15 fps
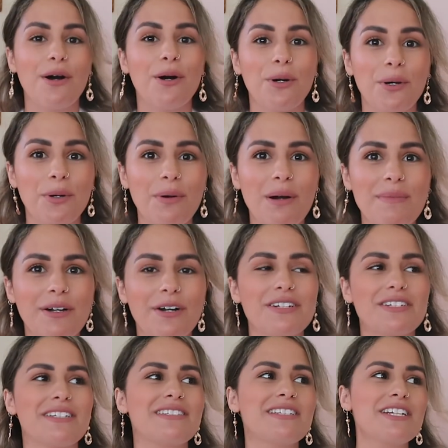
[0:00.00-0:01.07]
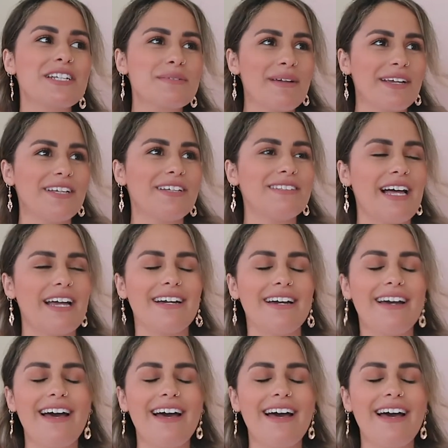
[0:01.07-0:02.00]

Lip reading: Oh my gosh, doesn't that just make you like,